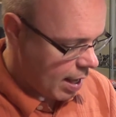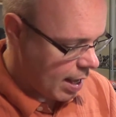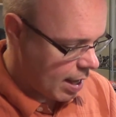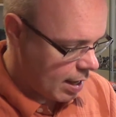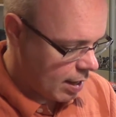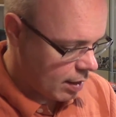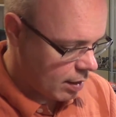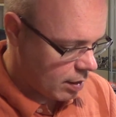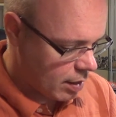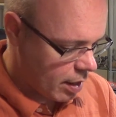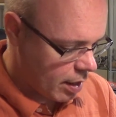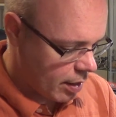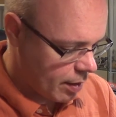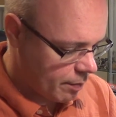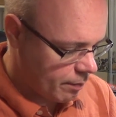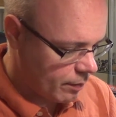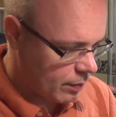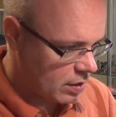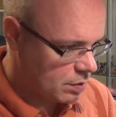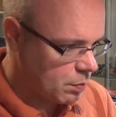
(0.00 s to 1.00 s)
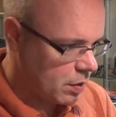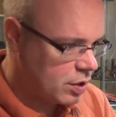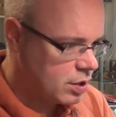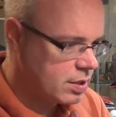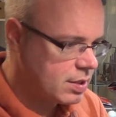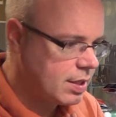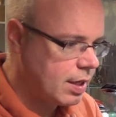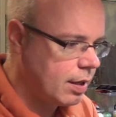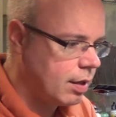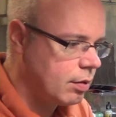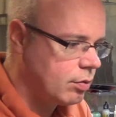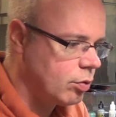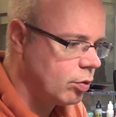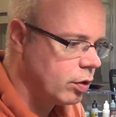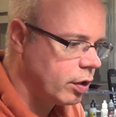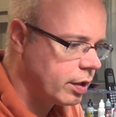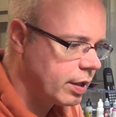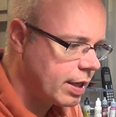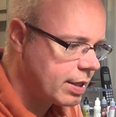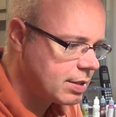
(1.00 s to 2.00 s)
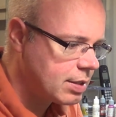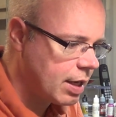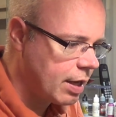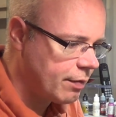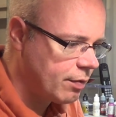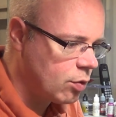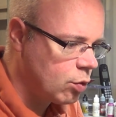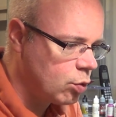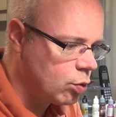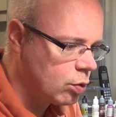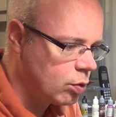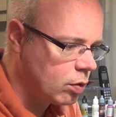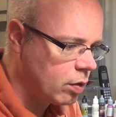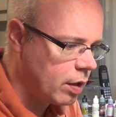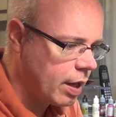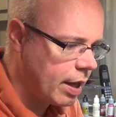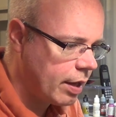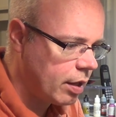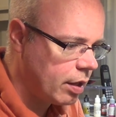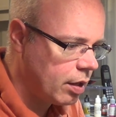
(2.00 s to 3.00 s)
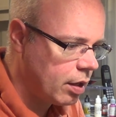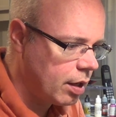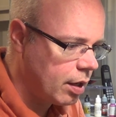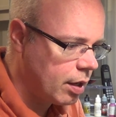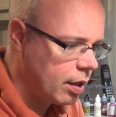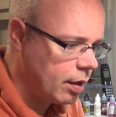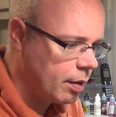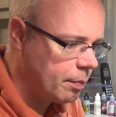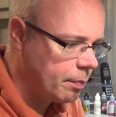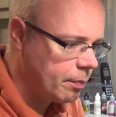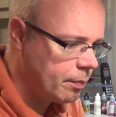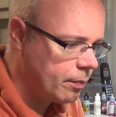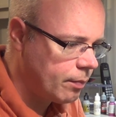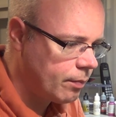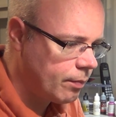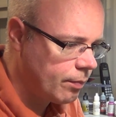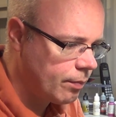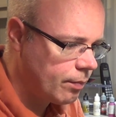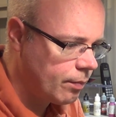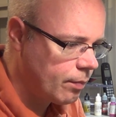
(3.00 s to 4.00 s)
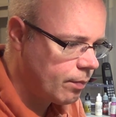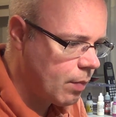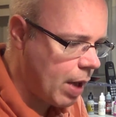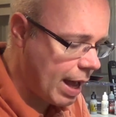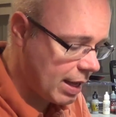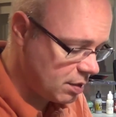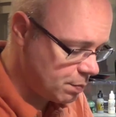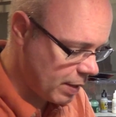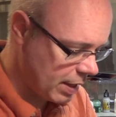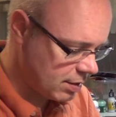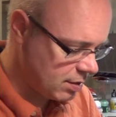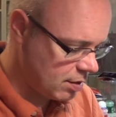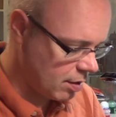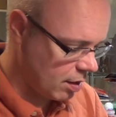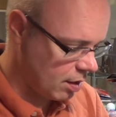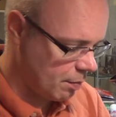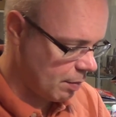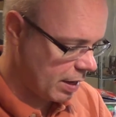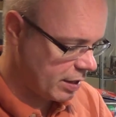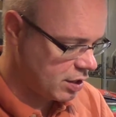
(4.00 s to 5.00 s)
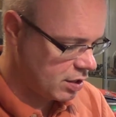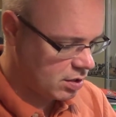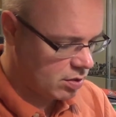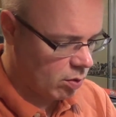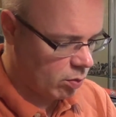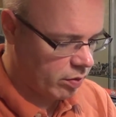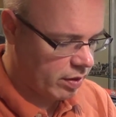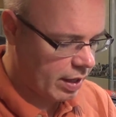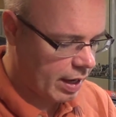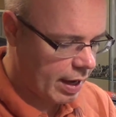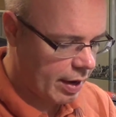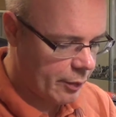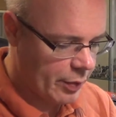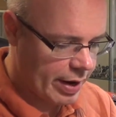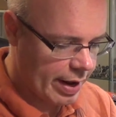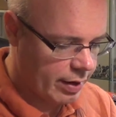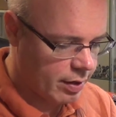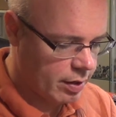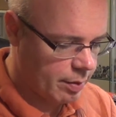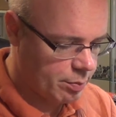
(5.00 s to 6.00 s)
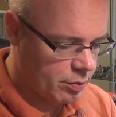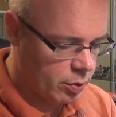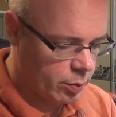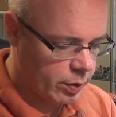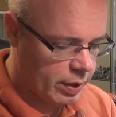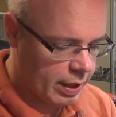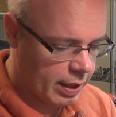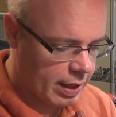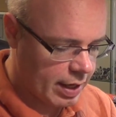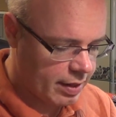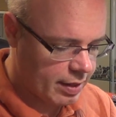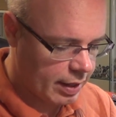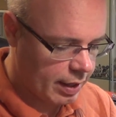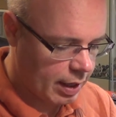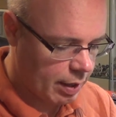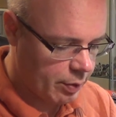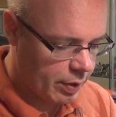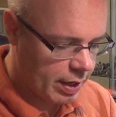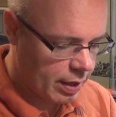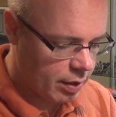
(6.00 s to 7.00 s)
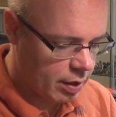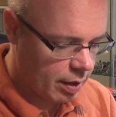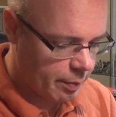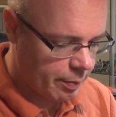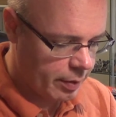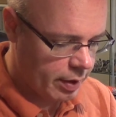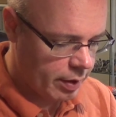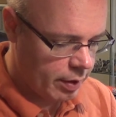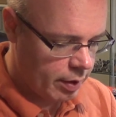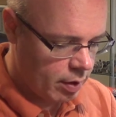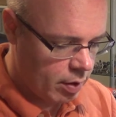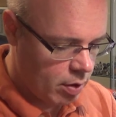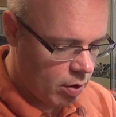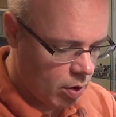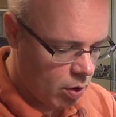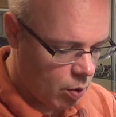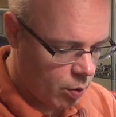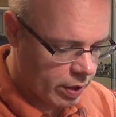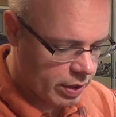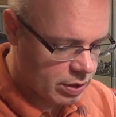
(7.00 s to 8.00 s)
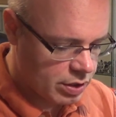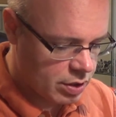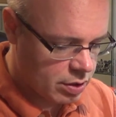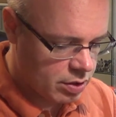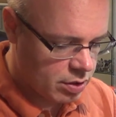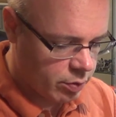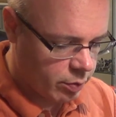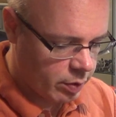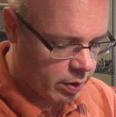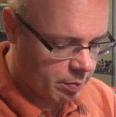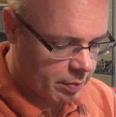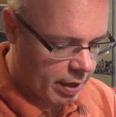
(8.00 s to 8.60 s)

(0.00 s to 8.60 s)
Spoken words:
And as much as they do look nice and have cool aspects to them, I just don't think I would end up doing it. I think I would end up always just doing